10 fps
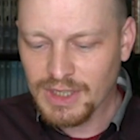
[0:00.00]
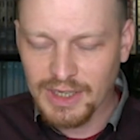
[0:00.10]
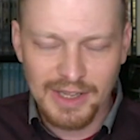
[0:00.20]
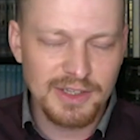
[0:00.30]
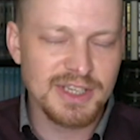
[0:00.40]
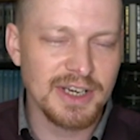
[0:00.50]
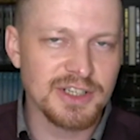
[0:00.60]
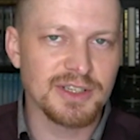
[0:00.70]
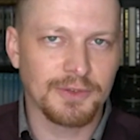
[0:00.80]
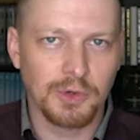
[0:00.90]
And the
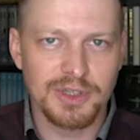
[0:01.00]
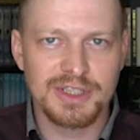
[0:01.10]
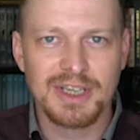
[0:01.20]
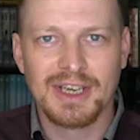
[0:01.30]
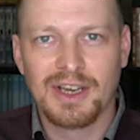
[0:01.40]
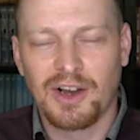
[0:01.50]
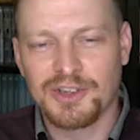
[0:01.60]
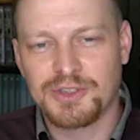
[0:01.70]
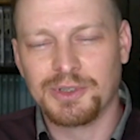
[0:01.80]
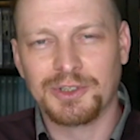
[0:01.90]
sages, of course,
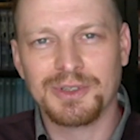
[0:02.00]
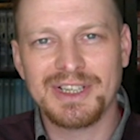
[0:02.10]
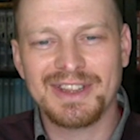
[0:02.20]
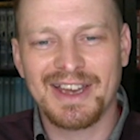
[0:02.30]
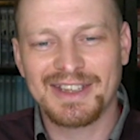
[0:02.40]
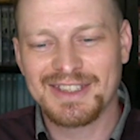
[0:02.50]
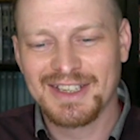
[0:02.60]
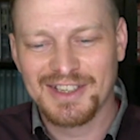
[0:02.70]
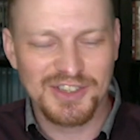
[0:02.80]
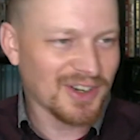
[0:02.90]
also agree that
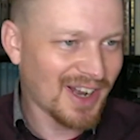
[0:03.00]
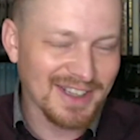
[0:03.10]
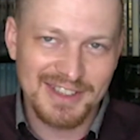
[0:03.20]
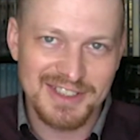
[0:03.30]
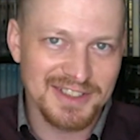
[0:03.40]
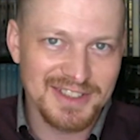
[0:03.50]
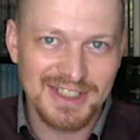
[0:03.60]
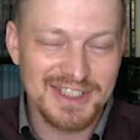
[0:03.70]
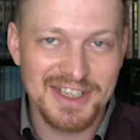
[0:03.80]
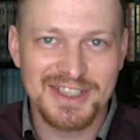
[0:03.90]
tzara'at doesn't
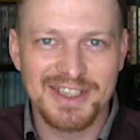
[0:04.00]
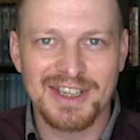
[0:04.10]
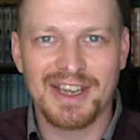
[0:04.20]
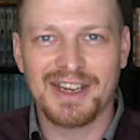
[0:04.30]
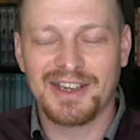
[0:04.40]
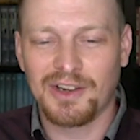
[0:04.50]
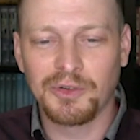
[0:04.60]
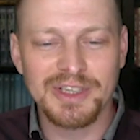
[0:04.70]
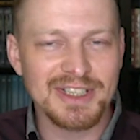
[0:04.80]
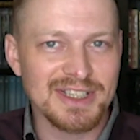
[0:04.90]
exist today. It
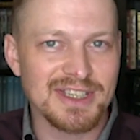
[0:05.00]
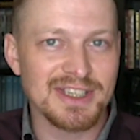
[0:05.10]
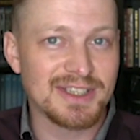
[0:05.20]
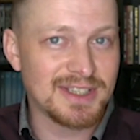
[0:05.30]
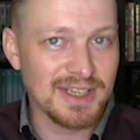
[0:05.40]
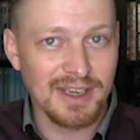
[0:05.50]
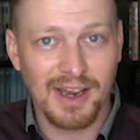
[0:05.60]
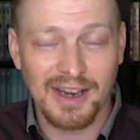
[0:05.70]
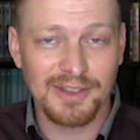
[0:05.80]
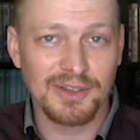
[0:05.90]
only exists
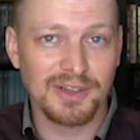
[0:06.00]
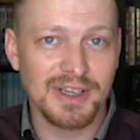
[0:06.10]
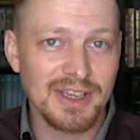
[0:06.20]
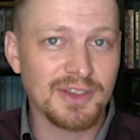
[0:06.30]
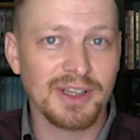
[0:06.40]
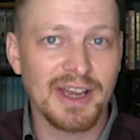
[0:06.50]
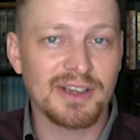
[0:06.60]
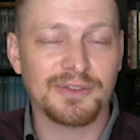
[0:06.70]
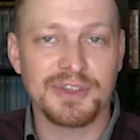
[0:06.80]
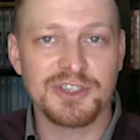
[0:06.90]
either in the land
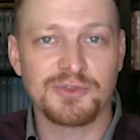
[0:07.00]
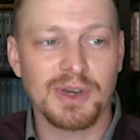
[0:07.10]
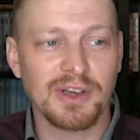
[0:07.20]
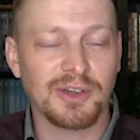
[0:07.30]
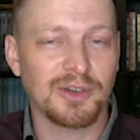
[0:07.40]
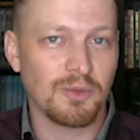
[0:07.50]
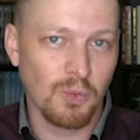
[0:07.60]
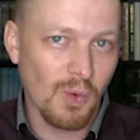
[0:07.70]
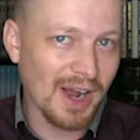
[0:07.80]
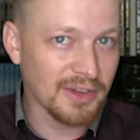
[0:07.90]
of Israel
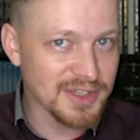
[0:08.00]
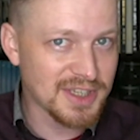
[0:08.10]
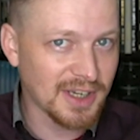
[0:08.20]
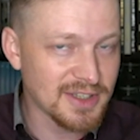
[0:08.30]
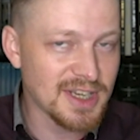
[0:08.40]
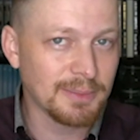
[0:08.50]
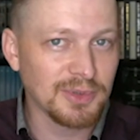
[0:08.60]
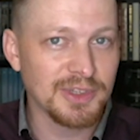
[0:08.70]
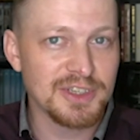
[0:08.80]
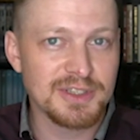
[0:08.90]
while the second
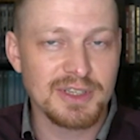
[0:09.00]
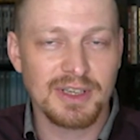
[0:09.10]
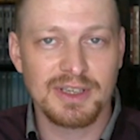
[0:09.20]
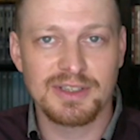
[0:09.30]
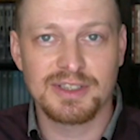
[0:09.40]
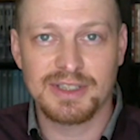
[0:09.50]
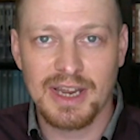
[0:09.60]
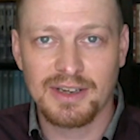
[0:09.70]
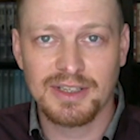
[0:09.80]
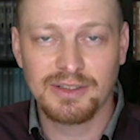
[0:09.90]
temple is
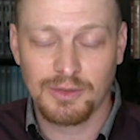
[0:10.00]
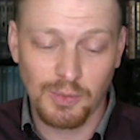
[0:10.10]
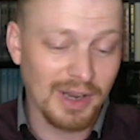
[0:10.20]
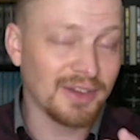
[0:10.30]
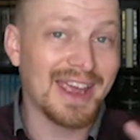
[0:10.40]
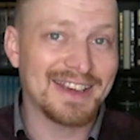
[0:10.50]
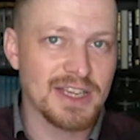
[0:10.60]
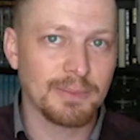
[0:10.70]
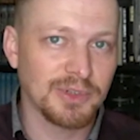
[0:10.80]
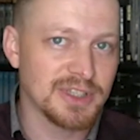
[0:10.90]
standing, or while a
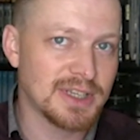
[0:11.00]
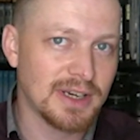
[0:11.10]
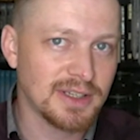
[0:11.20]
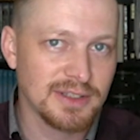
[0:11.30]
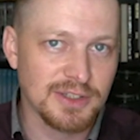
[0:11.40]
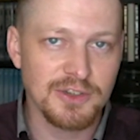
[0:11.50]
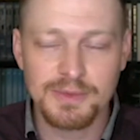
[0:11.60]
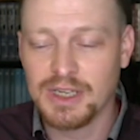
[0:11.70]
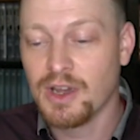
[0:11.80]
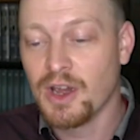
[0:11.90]
temple is standing, excuse me,